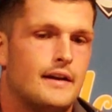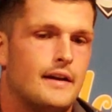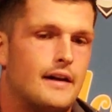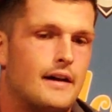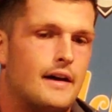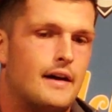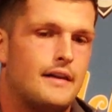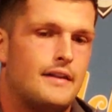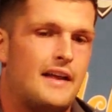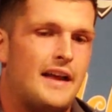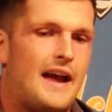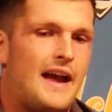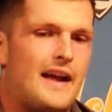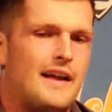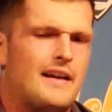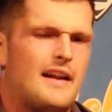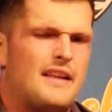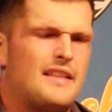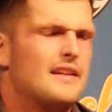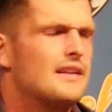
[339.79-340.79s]
Uh, they
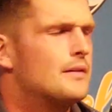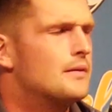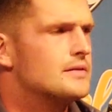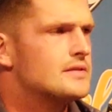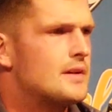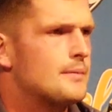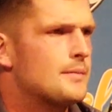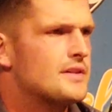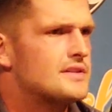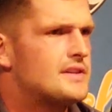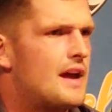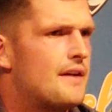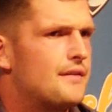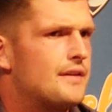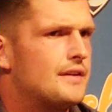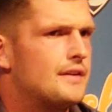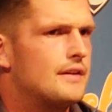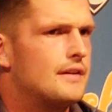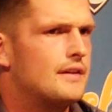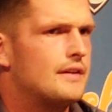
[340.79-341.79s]
had, I think it was number
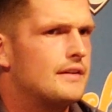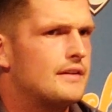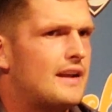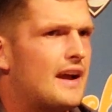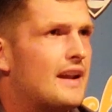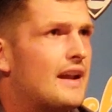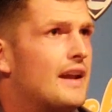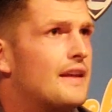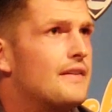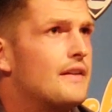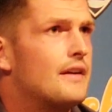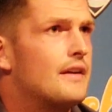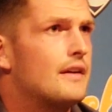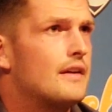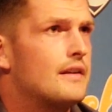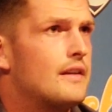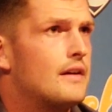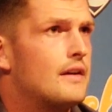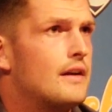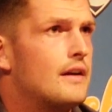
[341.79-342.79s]
seven, kind of in there
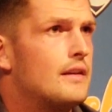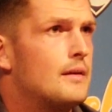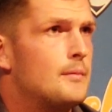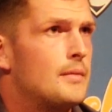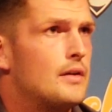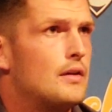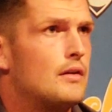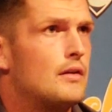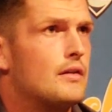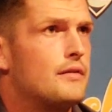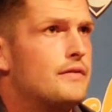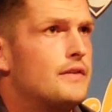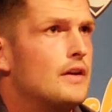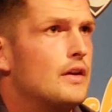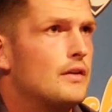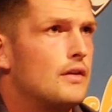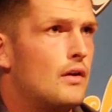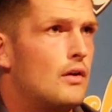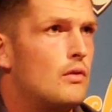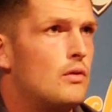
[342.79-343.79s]
in the, in the middle of the
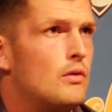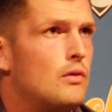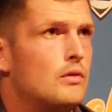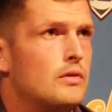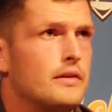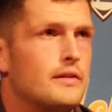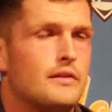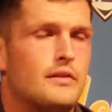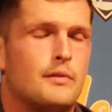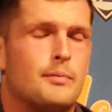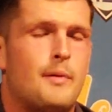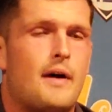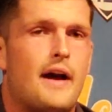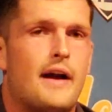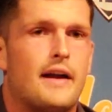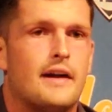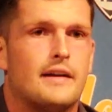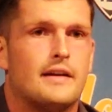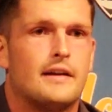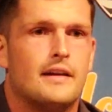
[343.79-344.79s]
field the whole, he was
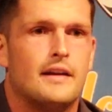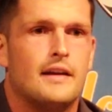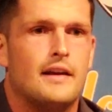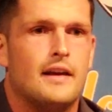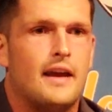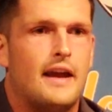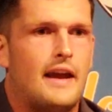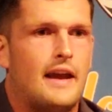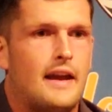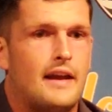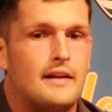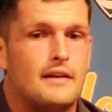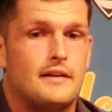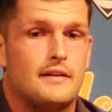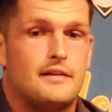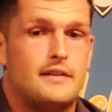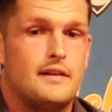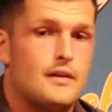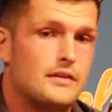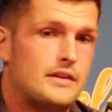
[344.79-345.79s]
spying. And
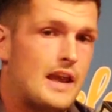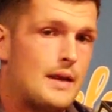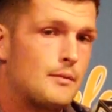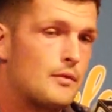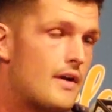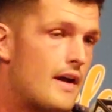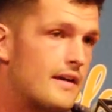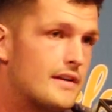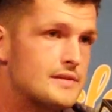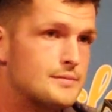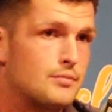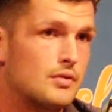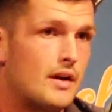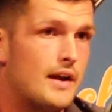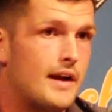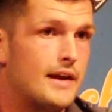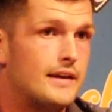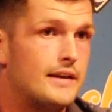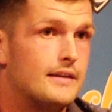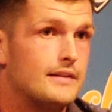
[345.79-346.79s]
Theo came around his
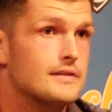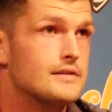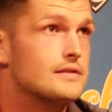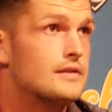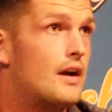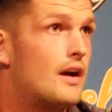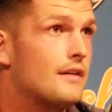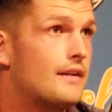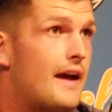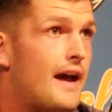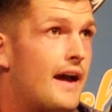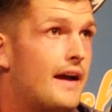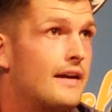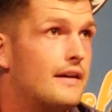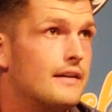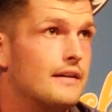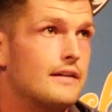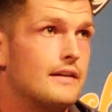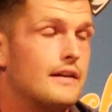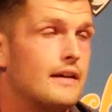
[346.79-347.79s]
break, saw that,
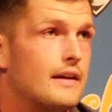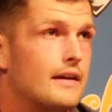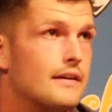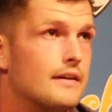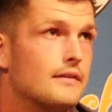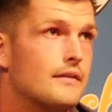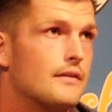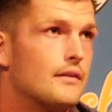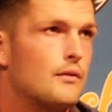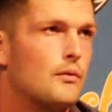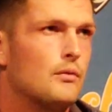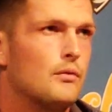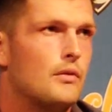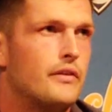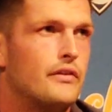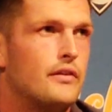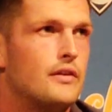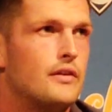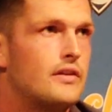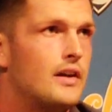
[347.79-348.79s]
and
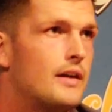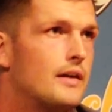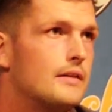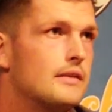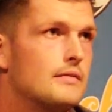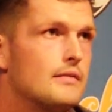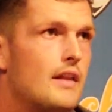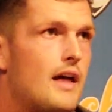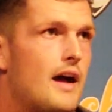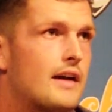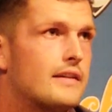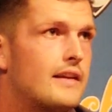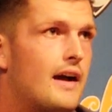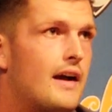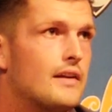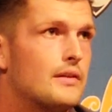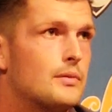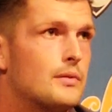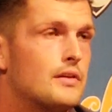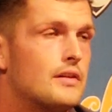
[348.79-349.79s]
as soon as I locked
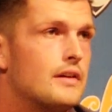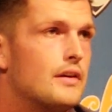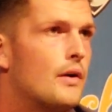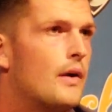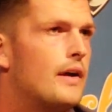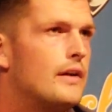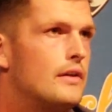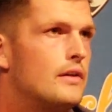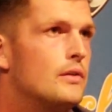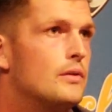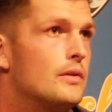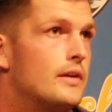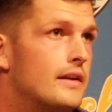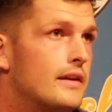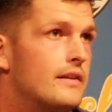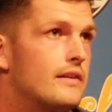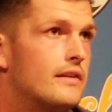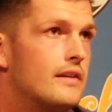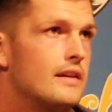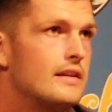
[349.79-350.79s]
eyes with Theo, I knew he
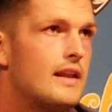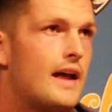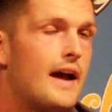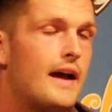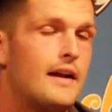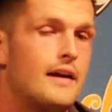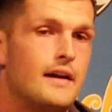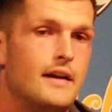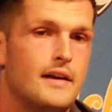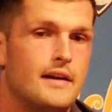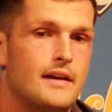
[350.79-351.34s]
had seen that.